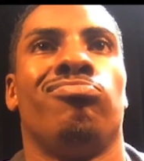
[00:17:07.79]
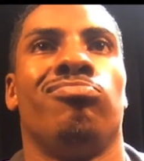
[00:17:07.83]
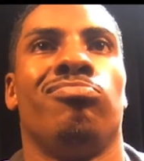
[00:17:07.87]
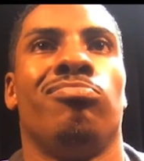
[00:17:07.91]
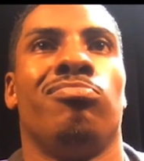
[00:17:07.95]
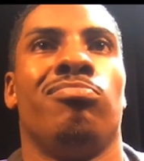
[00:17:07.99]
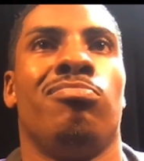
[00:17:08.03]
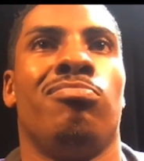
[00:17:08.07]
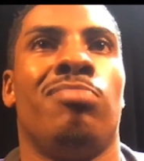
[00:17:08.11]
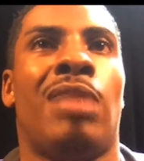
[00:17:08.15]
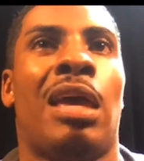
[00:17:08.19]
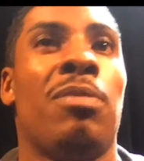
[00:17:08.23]

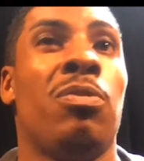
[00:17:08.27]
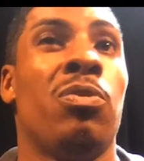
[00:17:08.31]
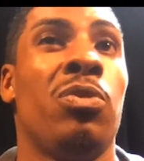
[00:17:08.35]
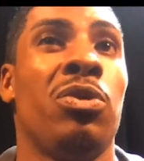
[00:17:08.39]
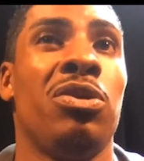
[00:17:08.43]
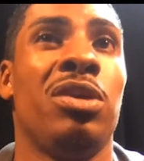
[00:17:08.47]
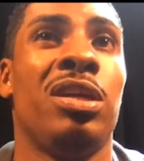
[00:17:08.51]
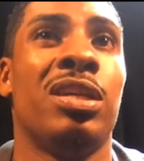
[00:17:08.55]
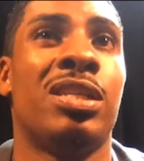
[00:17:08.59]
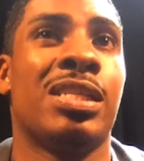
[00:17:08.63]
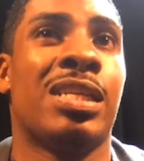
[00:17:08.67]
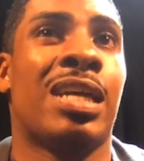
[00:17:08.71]
Maybe when you
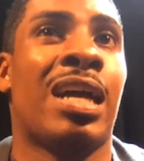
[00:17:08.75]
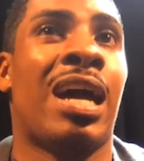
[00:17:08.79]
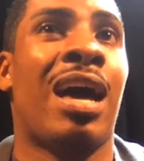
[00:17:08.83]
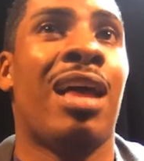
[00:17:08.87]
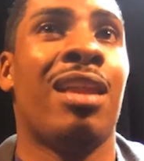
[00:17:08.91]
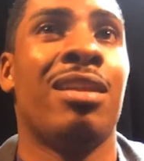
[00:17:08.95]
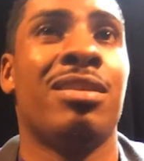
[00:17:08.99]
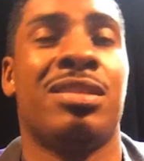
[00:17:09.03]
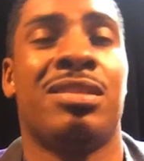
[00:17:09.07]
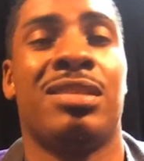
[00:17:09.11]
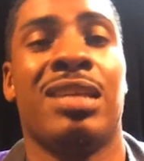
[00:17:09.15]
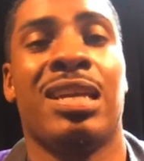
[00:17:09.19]
get to
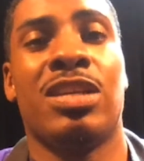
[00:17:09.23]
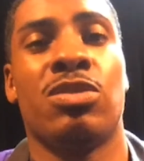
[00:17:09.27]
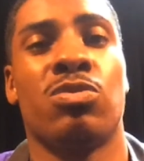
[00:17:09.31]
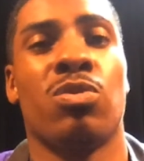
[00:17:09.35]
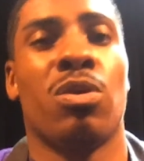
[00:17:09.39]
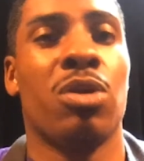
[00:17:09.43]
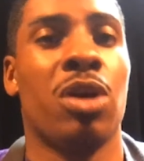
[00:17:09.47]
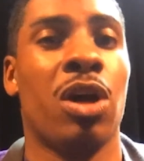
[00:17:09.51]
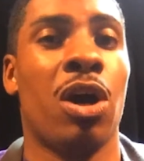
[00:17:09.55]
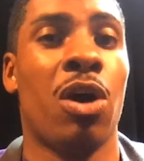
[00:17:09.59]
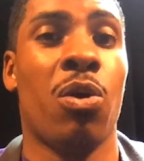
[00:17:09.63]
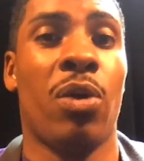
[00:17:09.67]
college, things won't
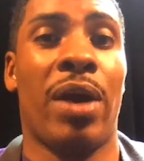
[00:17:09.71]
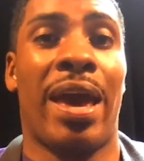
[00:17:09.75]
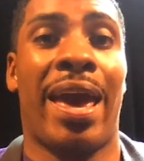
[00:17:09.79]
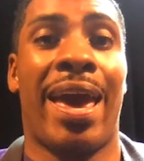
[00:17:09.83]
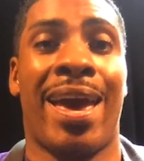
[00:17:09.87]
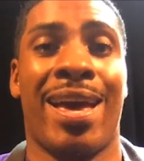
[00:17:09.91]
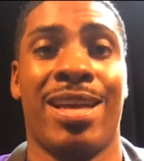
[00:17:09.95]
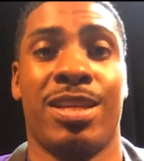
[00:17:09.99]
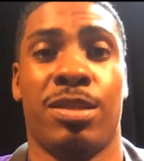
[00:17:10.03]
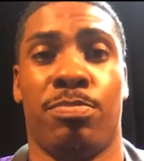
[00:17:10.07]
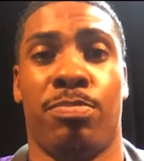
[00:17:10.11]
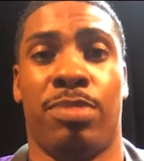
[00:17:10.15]
go
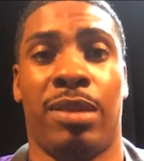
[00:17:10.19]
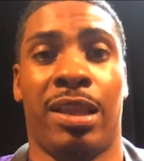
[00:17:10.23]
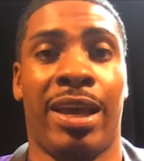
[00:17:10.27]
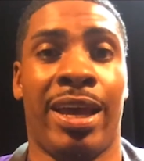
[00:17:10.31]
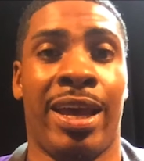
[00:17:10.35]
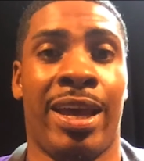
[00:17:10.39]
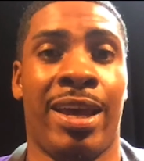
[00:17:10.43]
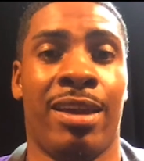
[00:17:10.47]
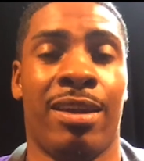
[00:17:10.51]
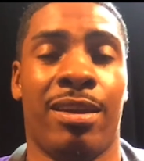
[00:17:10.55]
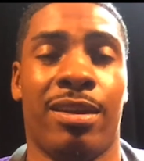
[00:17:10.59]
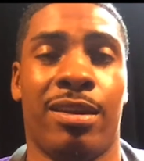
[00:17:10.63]
as
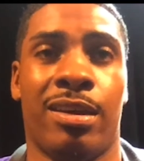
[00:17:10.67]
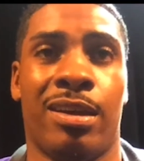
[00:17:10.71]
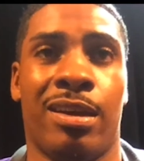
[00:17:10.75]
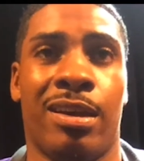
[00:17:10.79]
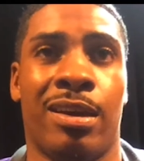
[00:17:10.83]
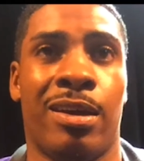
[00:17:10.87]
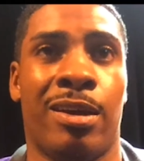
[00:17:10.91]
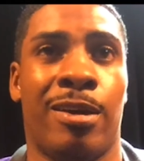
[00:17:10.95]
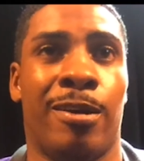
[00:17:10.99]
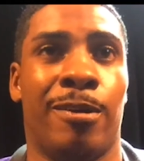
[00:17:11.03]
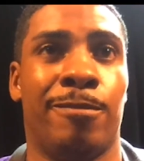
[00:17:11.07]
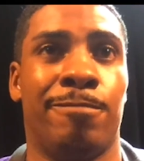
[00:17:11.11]
planned.
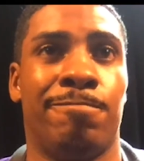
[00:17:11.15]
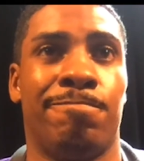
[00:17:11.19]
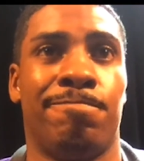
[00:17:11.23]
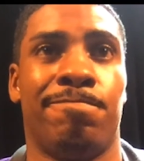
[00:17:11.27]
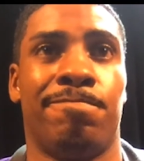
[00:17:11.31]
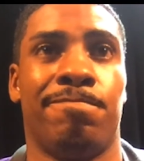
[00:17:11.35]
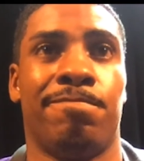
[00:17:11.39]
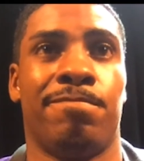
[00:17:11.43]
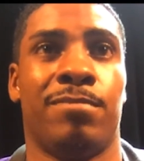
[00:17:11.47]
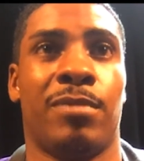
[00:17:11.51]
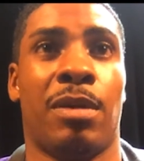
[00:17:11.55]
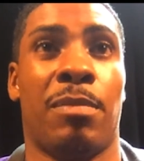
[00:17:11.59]
I
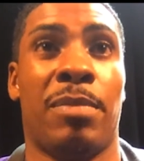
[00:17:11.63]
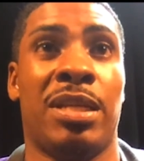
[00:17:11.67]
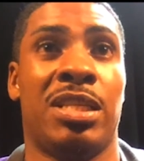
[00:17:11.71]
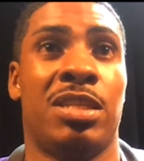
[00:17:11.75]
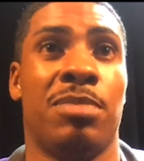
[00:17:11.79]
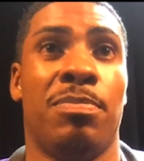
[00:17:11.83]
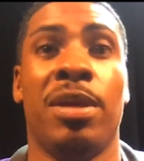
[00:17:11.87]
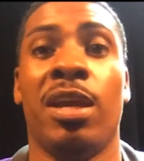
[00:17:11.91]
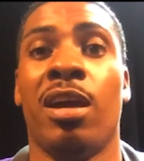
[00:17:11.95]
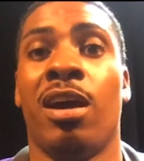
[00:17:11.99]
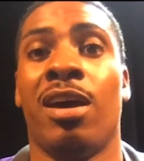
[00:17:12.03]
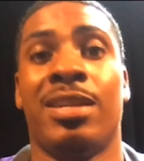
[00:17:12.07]
mean, to
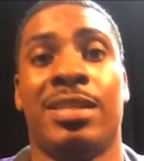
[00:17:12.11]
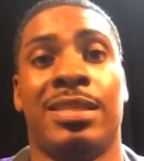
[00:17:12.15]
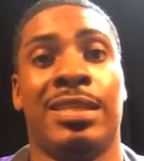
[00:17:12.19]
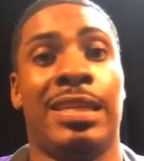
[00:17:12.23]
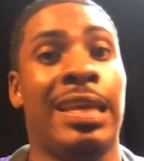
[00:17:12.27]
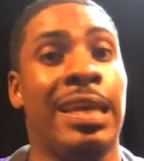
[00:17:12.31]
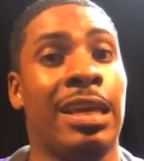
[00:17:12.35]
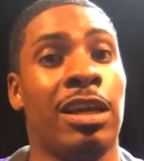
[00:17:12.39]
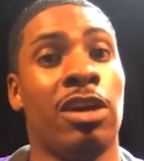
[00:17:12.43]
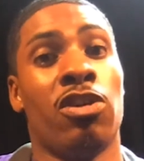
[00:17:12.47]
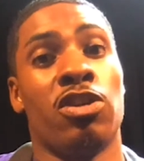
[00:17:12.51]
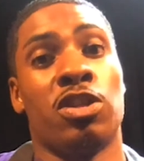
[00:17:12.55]
be honest, it
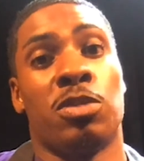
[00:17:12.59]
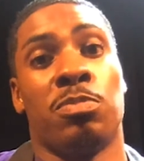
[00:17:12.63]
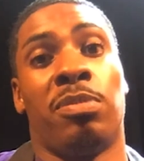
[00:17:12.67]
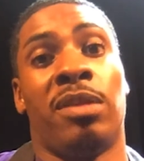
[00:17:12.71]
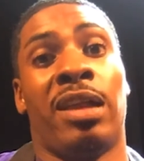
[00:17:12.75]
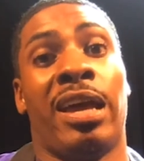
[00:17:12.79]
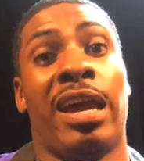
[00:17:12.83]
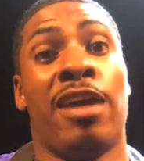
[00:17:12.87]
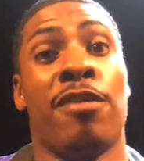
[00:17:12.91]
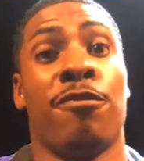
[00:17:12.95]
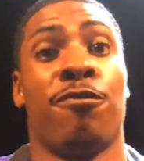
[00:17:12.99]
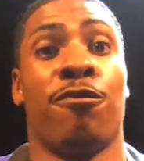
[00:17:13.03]
didn't go as
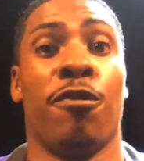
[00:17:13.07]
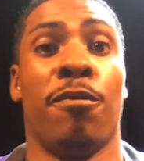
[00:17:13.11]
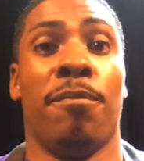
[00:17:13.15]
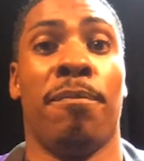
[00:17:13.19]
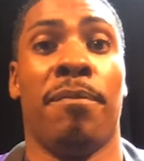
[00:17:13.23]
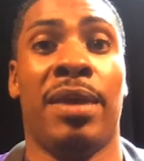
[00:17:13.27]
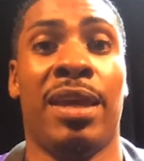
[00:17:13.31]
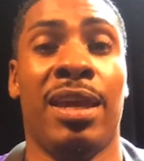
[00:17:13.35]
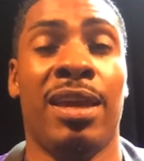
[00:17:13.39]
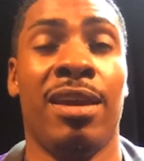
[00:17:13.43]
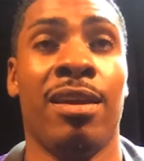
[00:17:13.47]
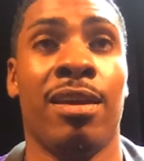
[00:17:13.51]
planned for
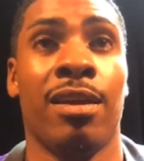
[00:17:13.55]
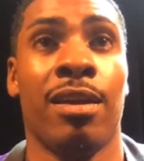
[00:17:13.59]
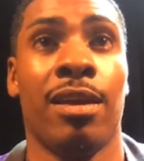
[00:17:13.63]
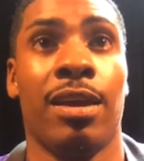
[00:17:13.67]
me.